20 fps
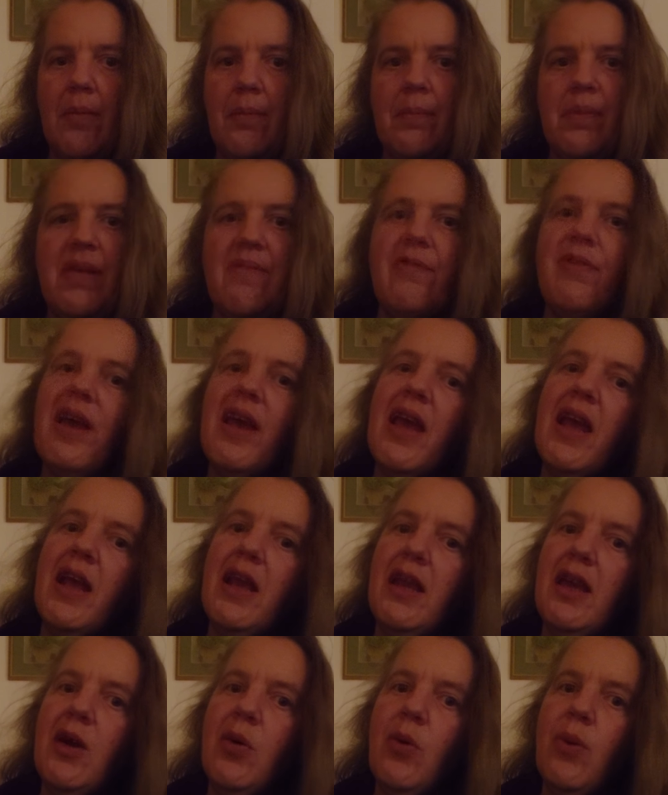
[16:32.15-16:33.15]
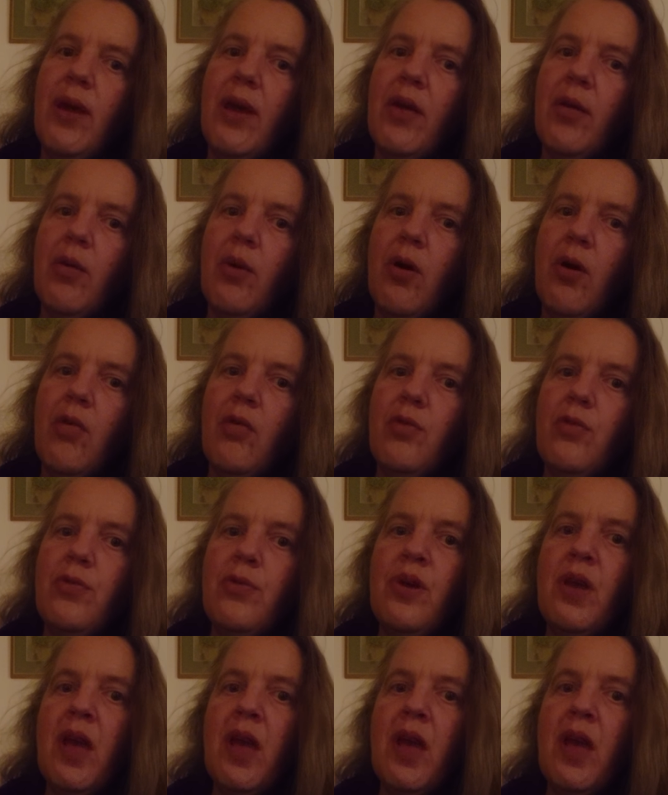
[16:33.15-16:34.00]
be vaguely aware of.